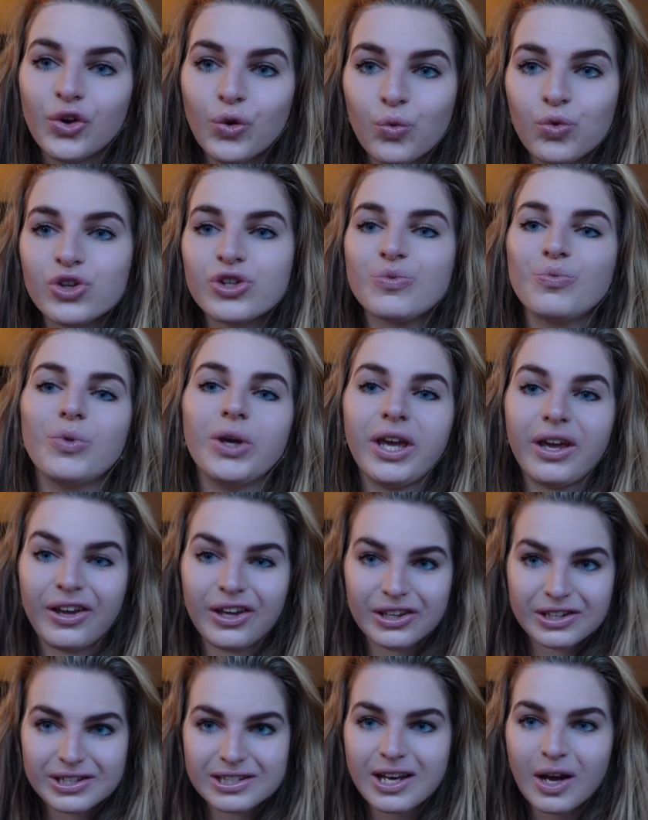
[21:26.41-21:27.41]
with me
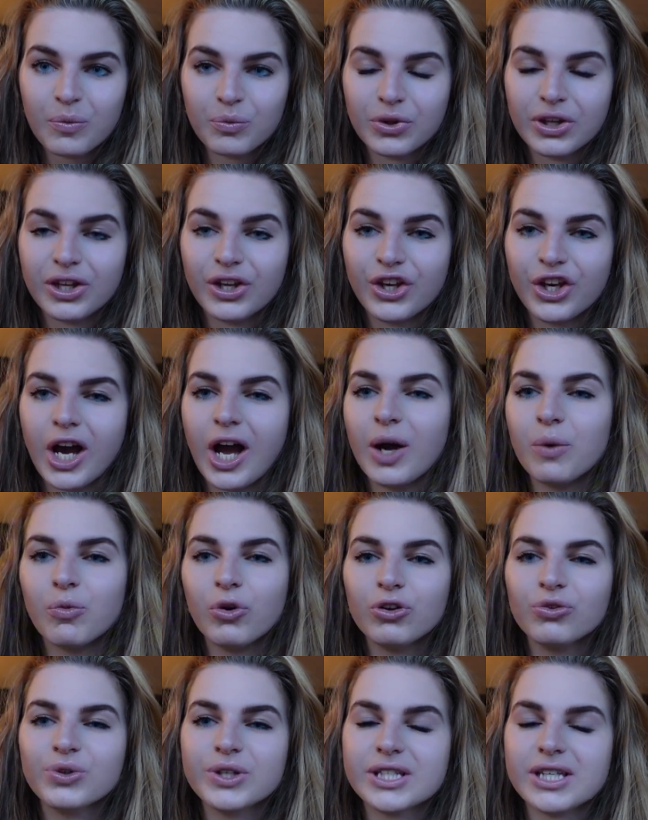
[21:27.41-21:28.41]
in something I'm
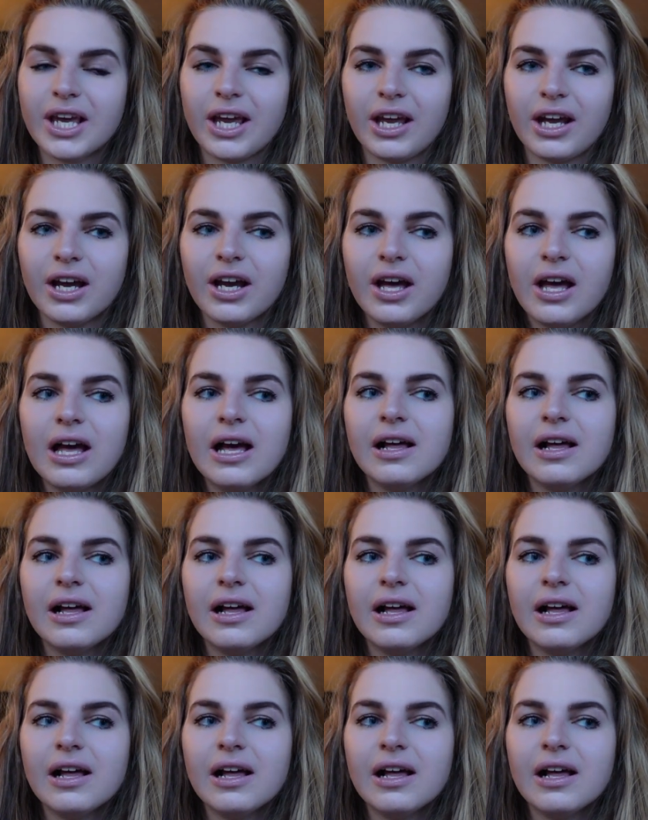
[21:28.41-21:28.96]
always saying